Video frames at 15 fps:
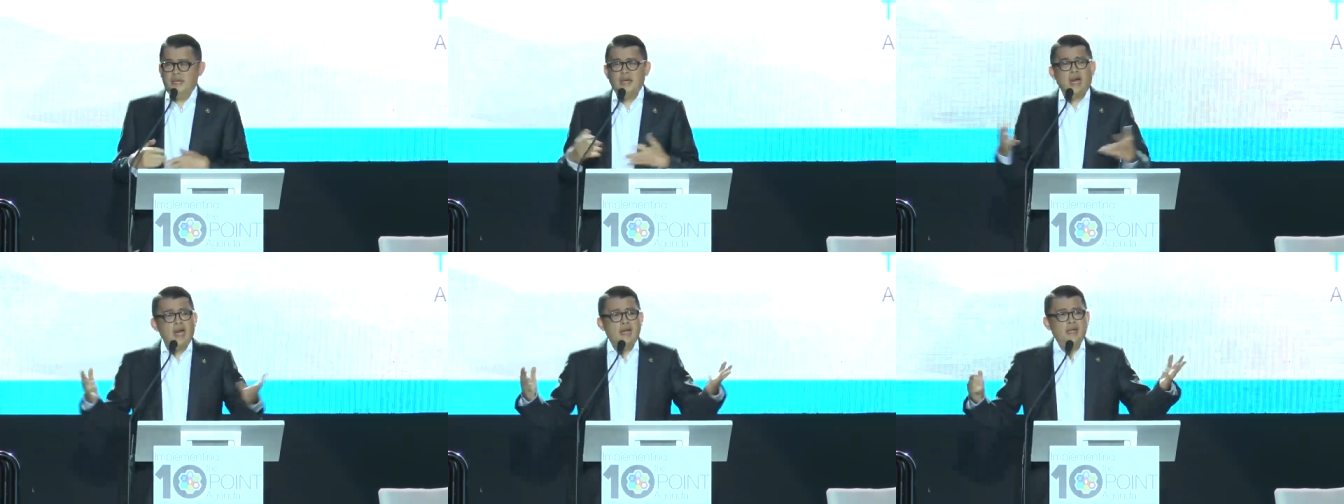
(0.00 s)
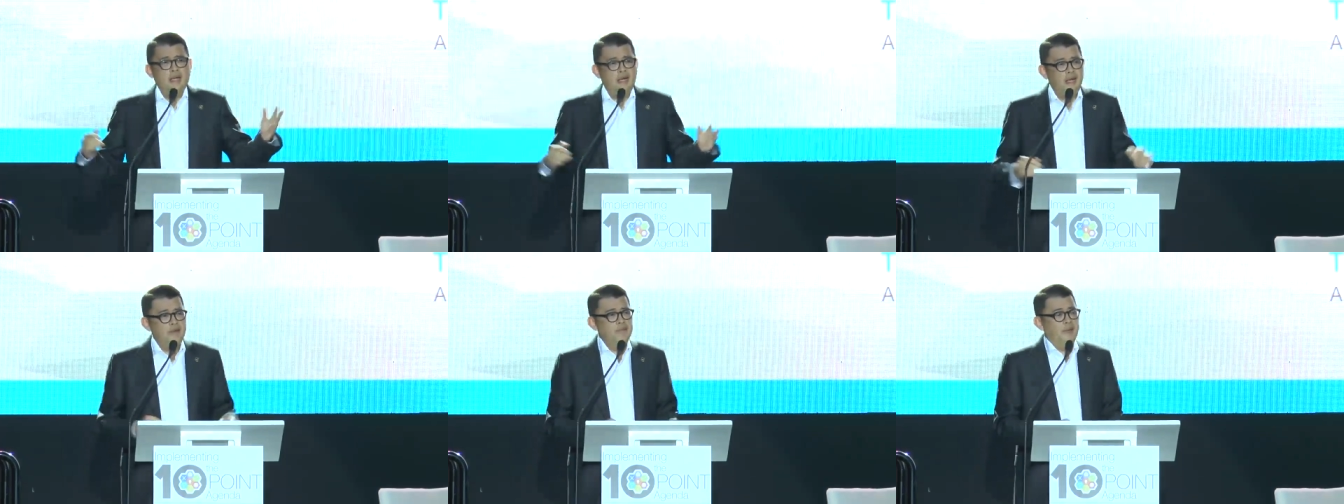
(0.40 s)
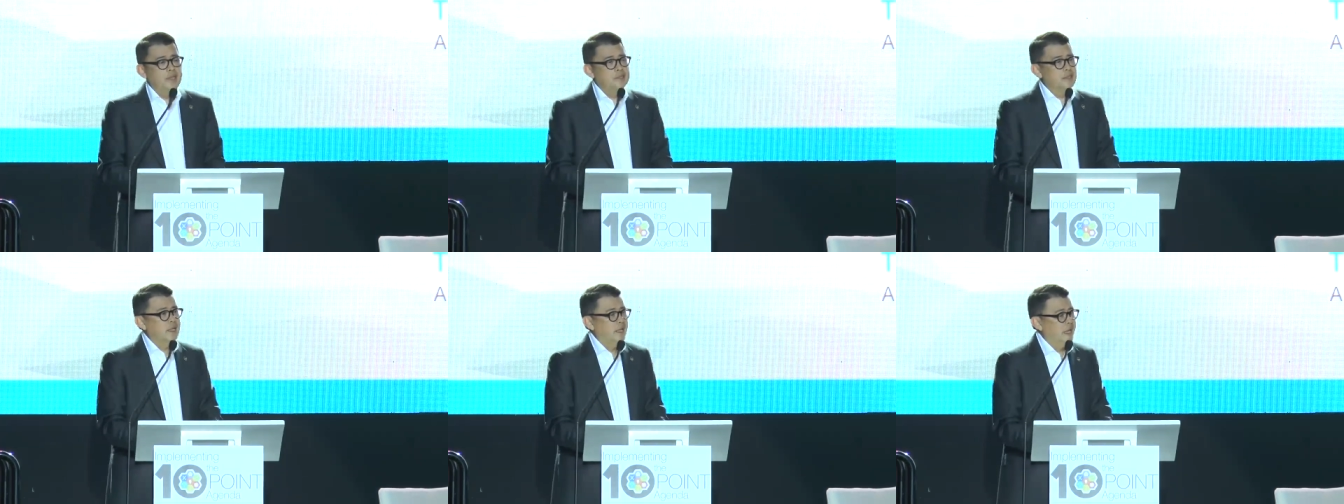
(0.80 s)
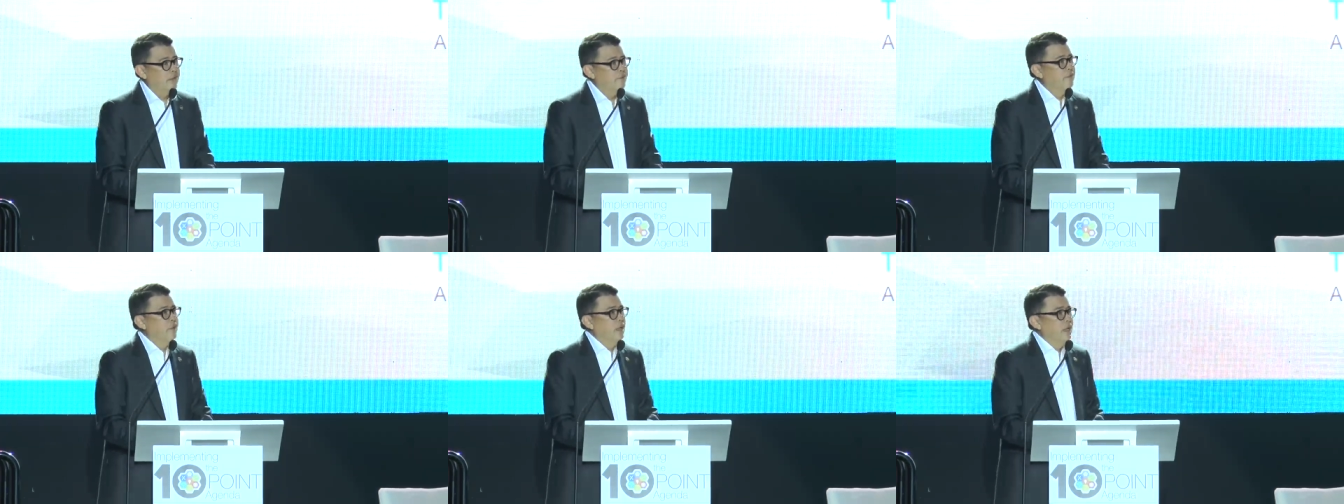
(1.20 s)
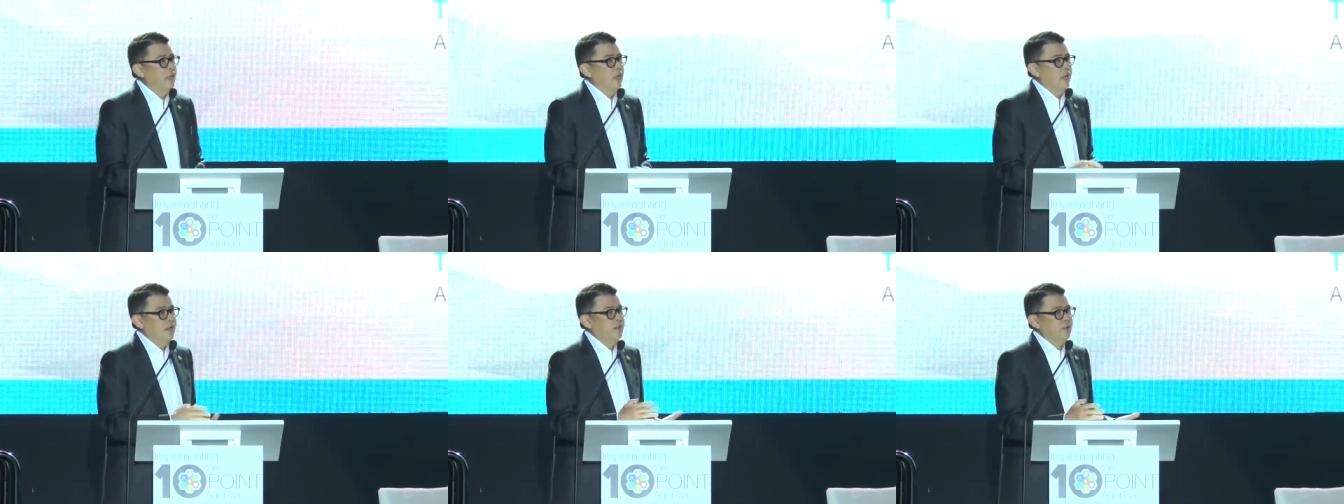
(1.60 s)
I basically have
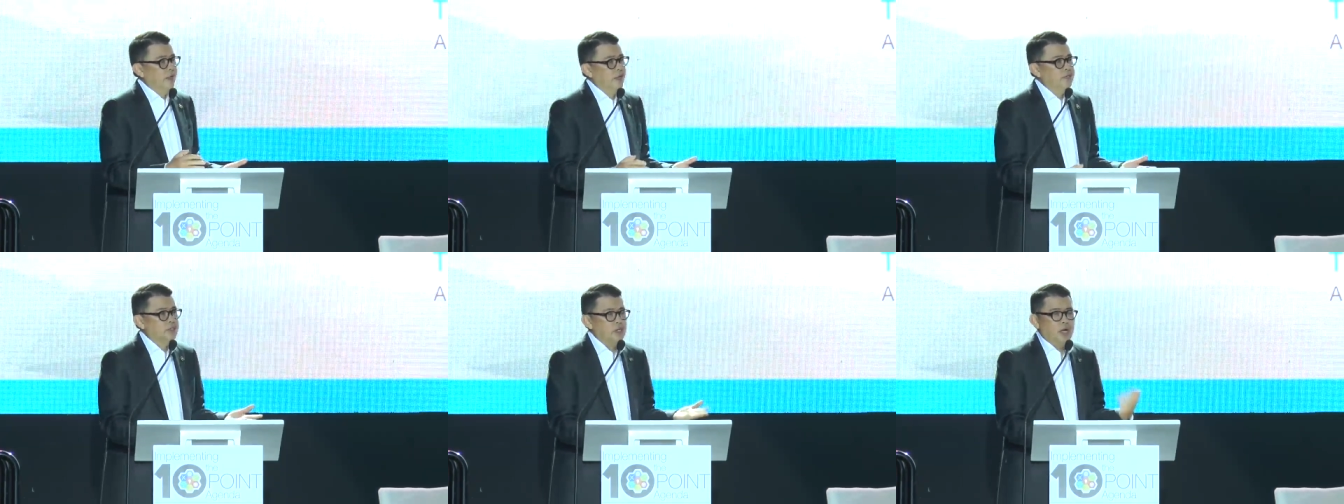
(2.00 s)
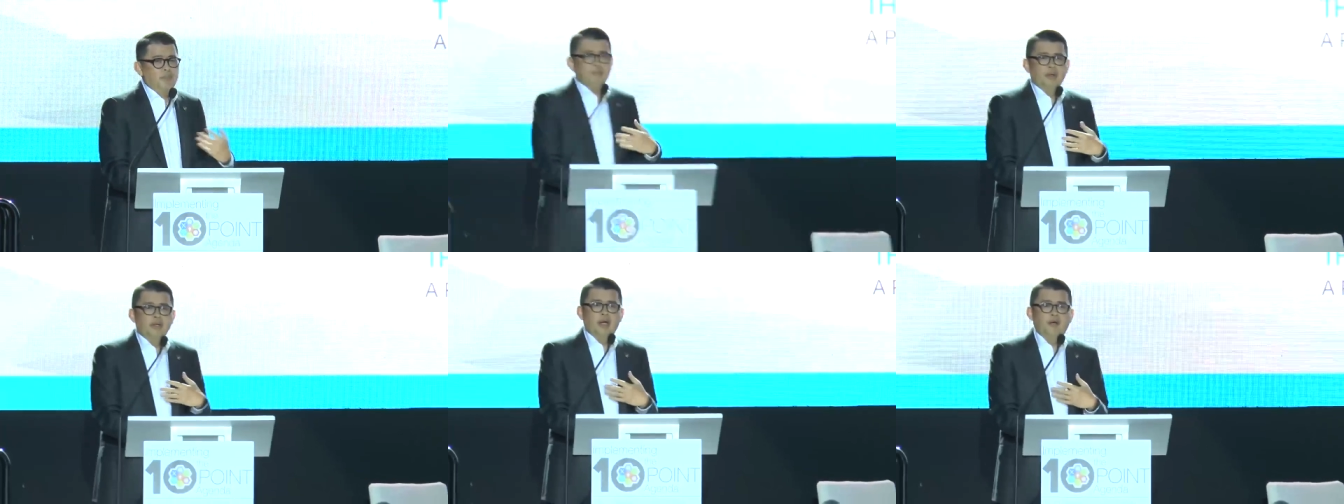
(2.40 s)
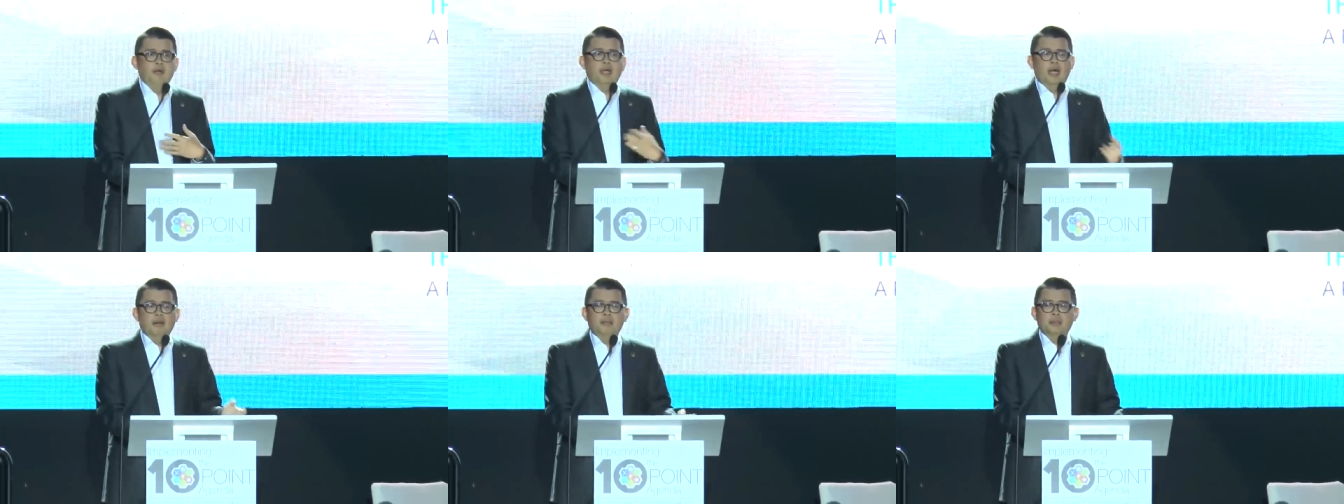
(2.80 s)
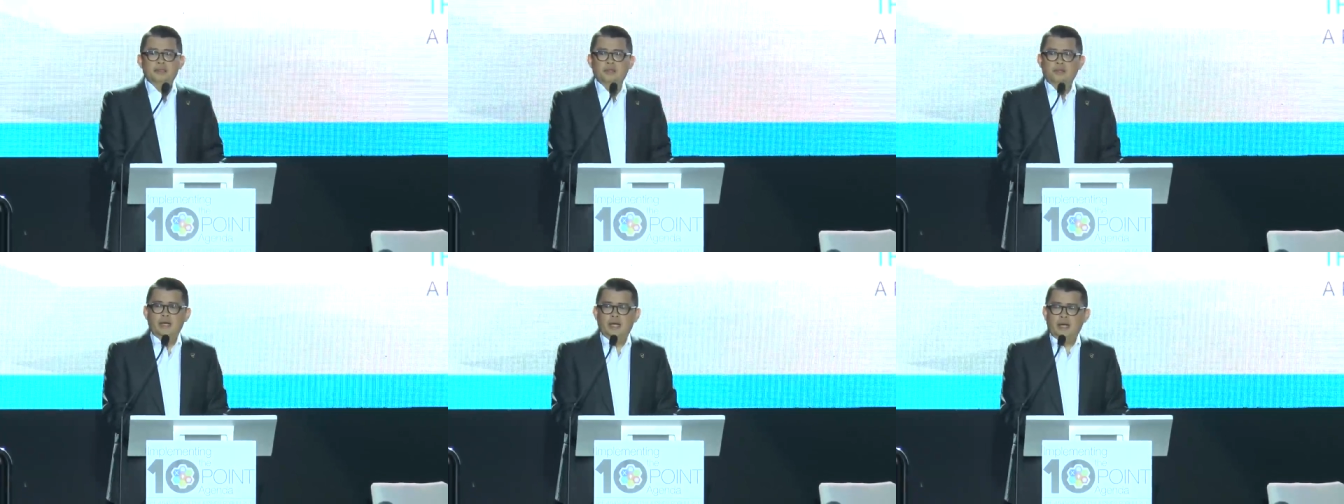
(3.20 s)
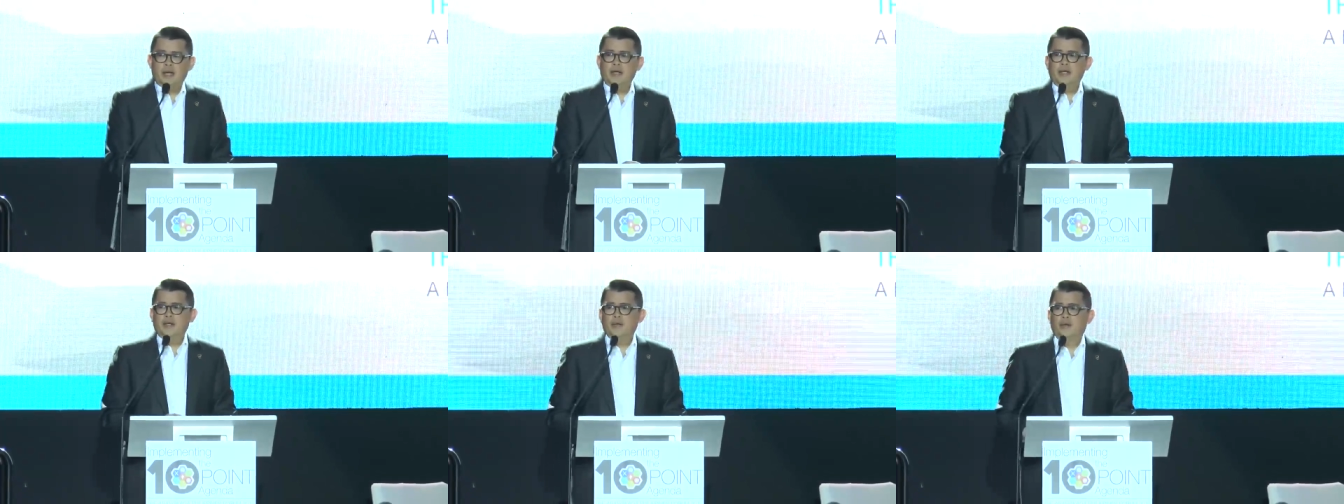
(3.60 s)
a shopper now on Amazon. I
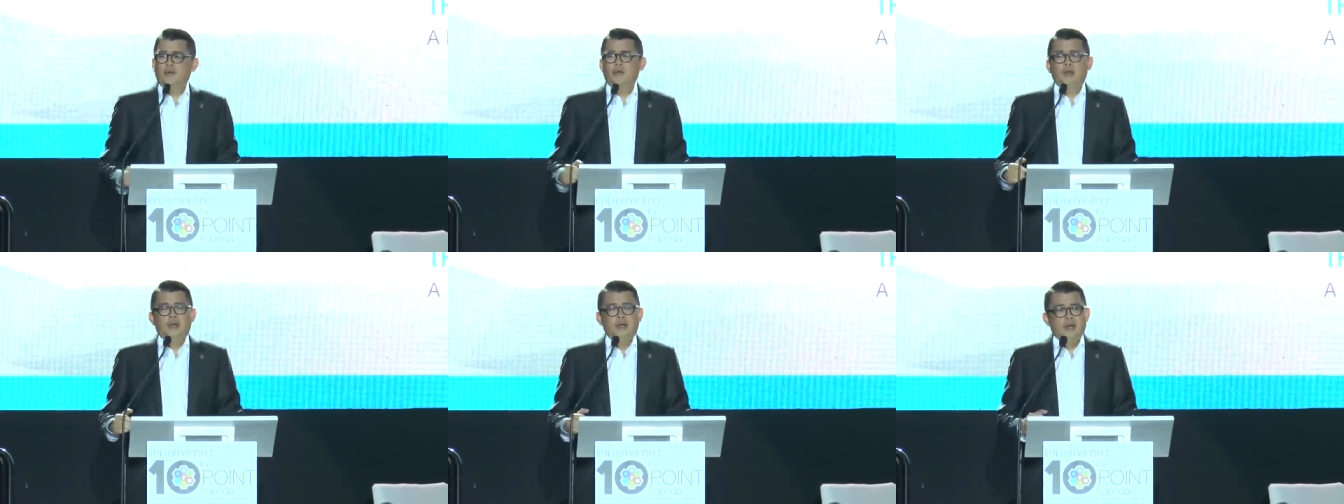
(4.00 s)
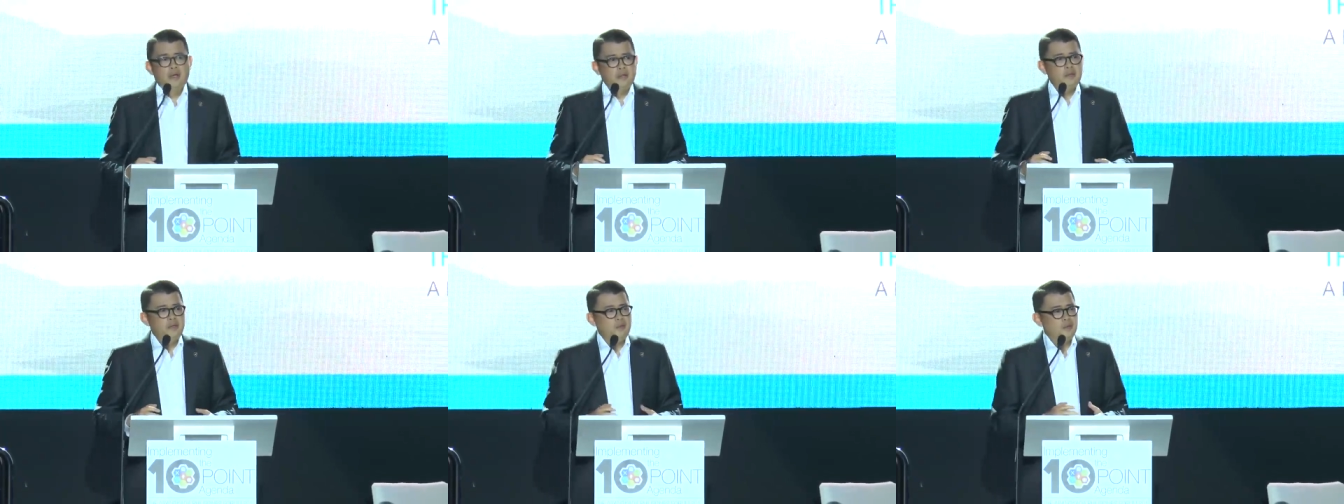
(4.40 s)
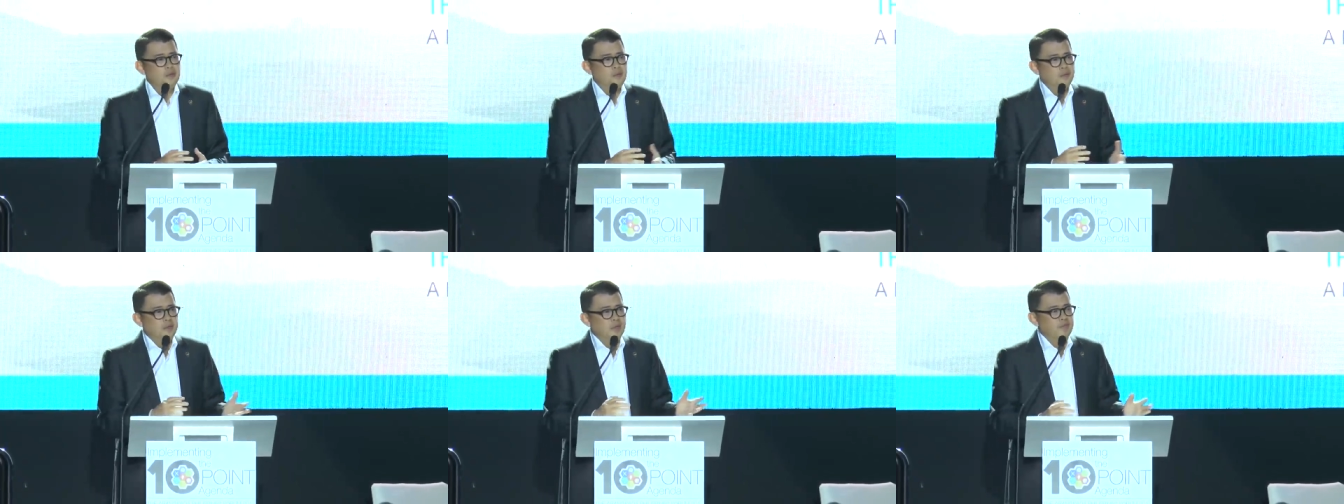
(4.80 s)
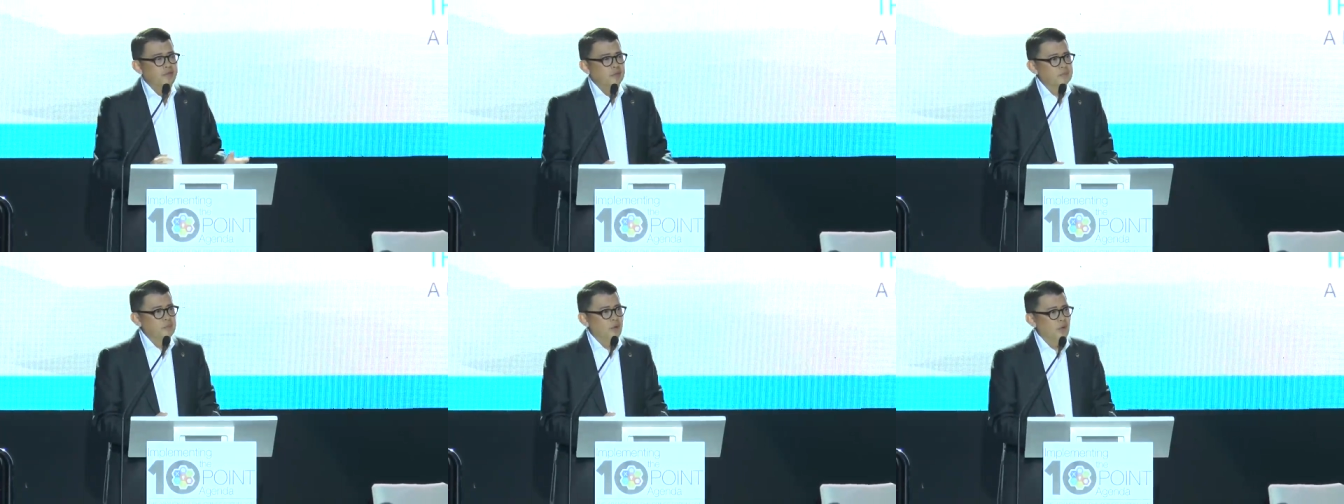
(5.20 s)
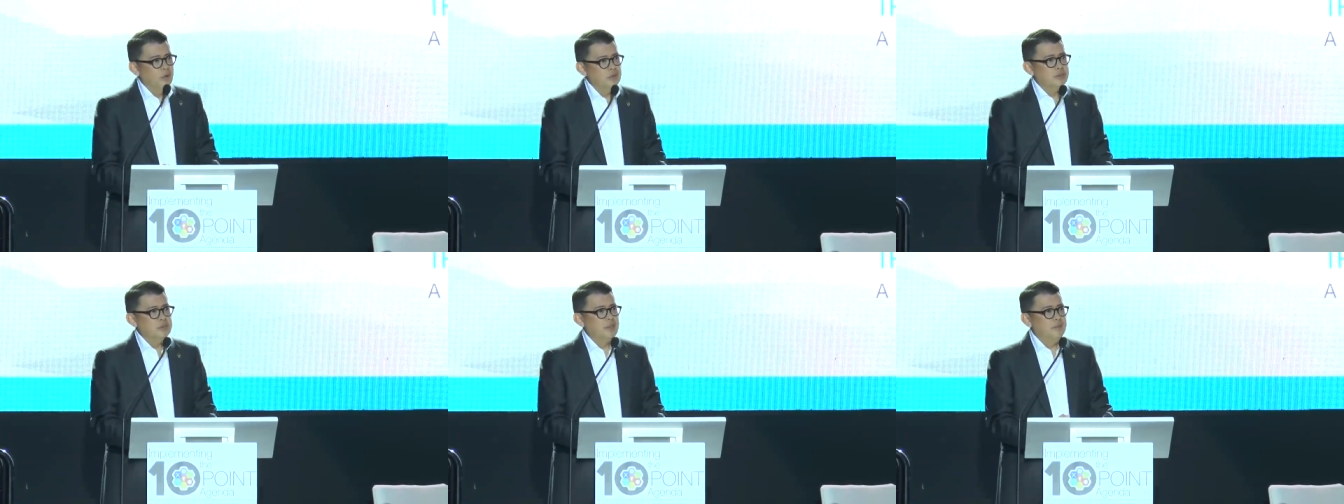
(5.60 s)
hardly go, you know, to the different
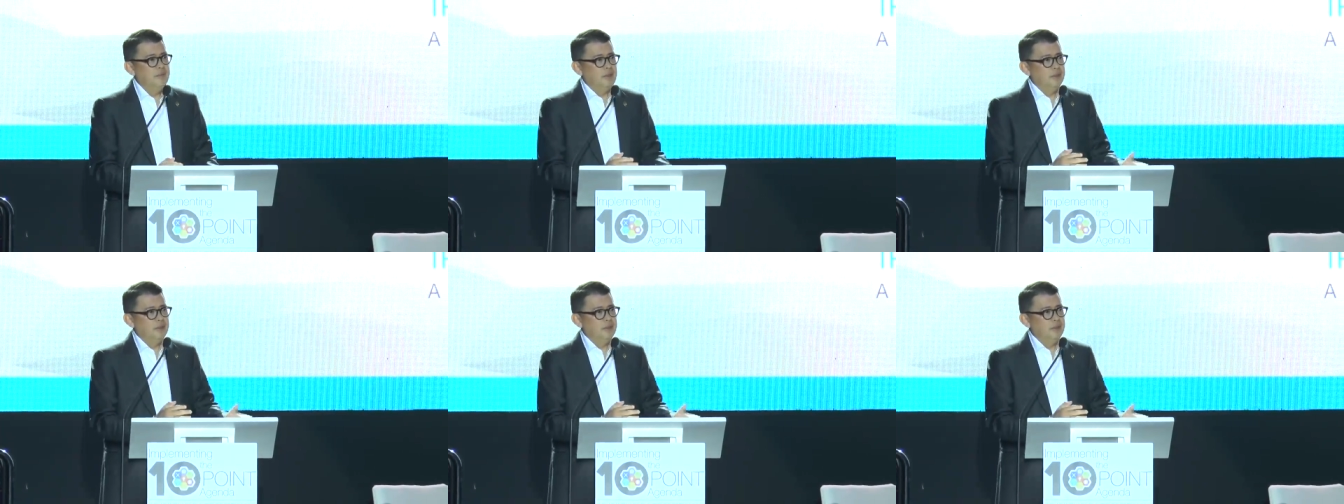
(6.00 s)
malls. I